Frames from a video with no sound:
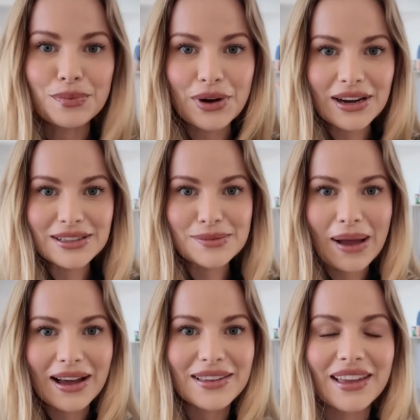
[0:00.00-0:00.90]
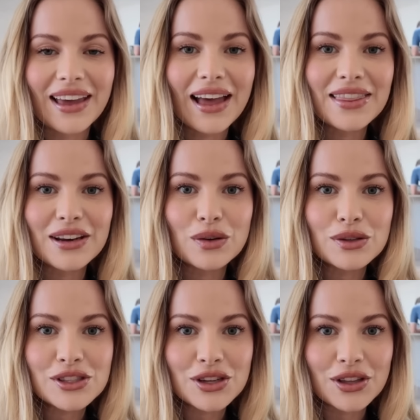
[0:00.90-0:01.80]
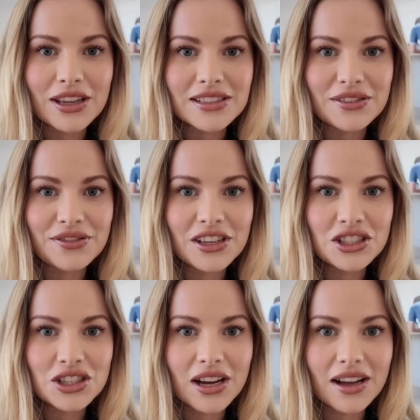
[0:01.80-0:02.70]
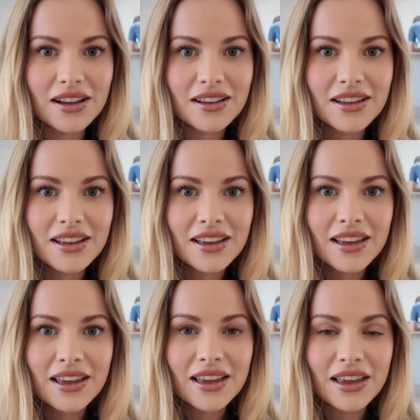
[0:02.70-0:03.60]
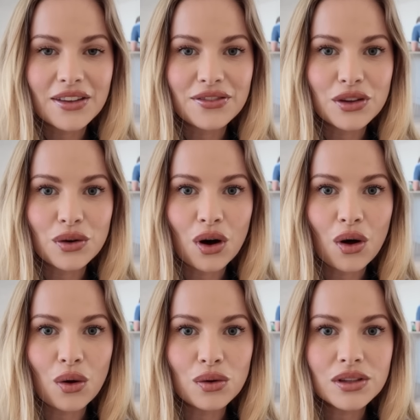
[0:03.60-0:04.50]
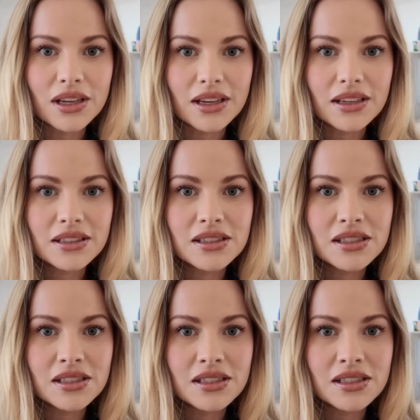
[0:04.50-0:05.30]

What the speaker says: Brain is back there. And then also there's a feature. If you hold it,